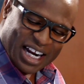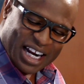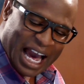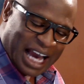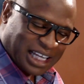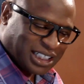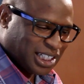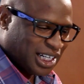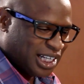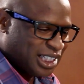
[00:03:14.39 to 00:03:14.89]

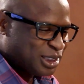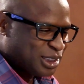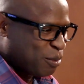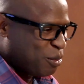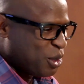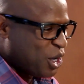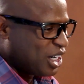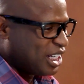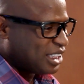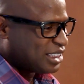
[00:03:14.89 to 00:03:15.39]
Actually, to
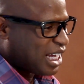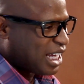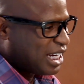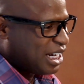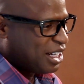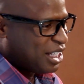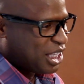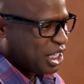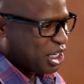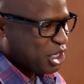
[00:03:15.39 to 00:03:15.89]
be honest, I
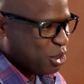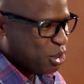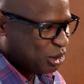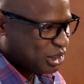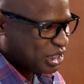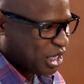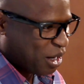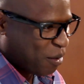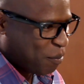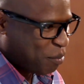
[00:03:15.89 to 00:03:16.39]
didn't think you
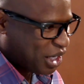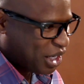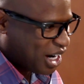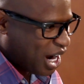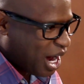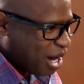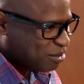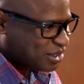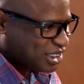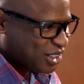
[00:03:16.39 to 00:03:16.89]
was gonna pick
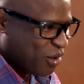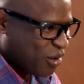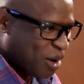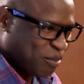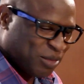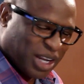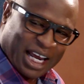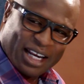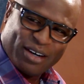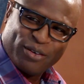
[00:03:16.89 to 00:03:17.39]
up, so
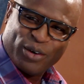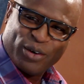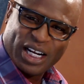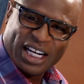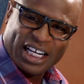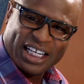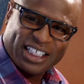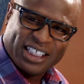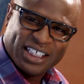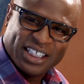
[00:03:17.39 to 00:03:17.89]
I'm like
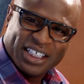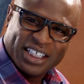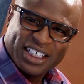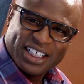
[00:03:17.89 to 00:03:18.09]
really,